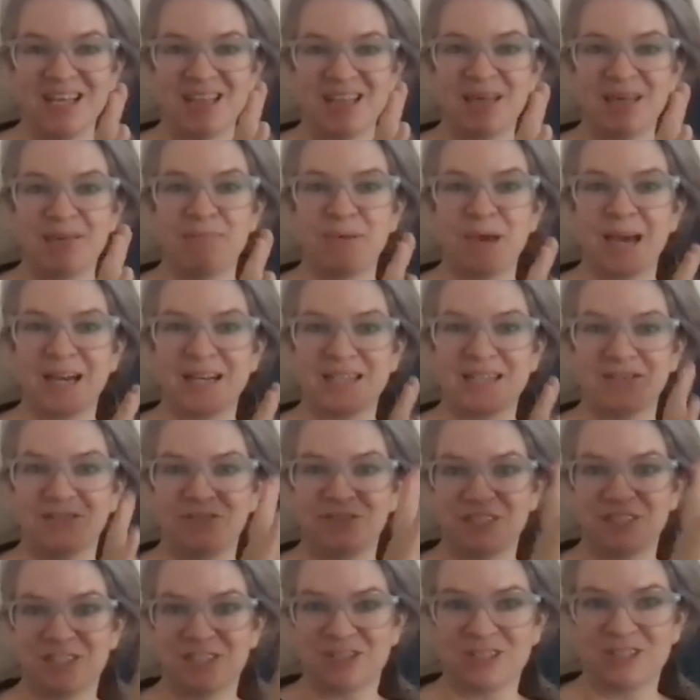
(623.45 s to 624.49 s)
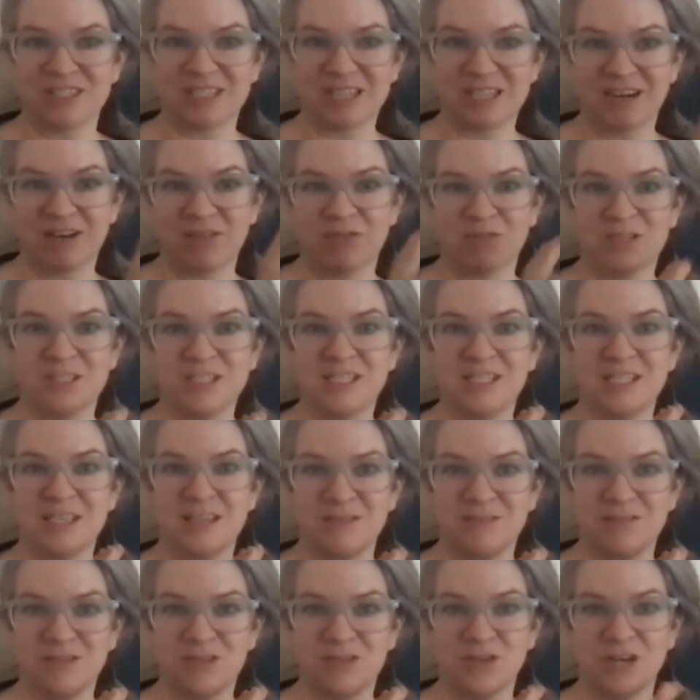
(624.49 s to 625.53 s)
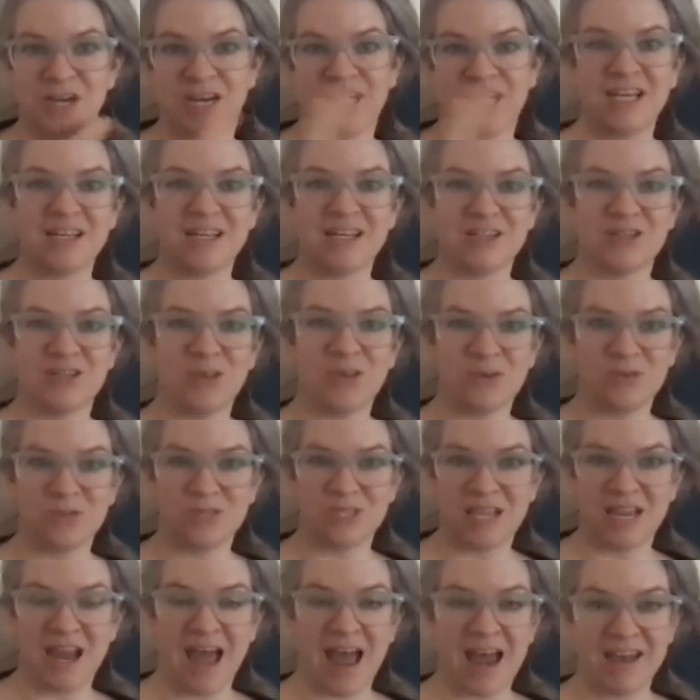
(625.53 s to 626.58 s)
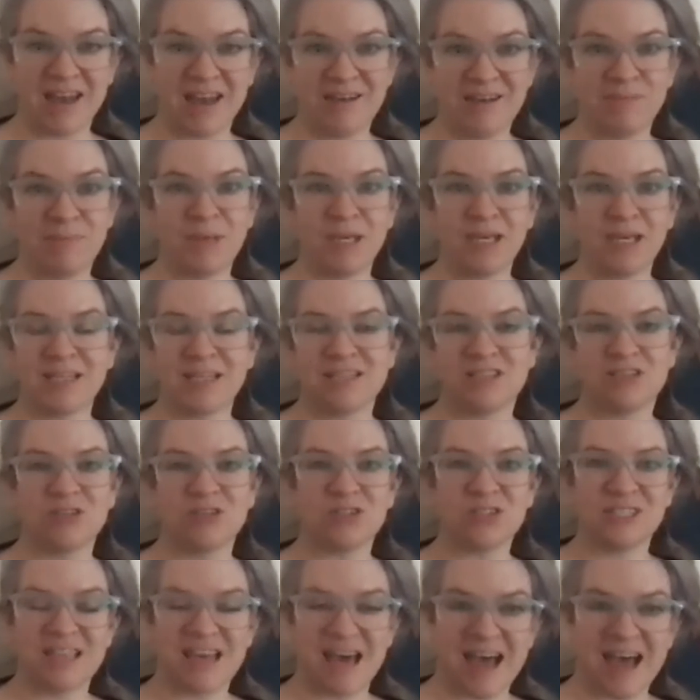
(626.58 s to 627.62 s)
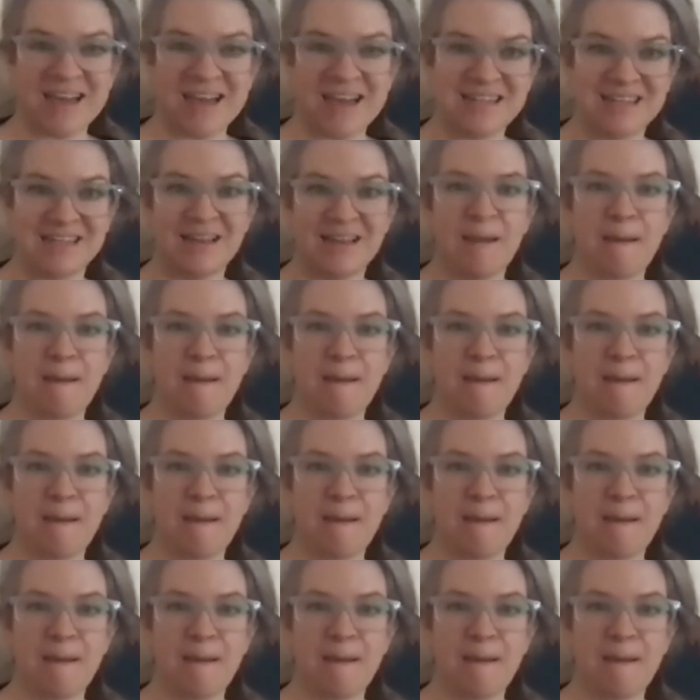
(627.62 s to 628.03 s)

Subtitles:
the impact of physicians that had received training to those that hadn't, because there's that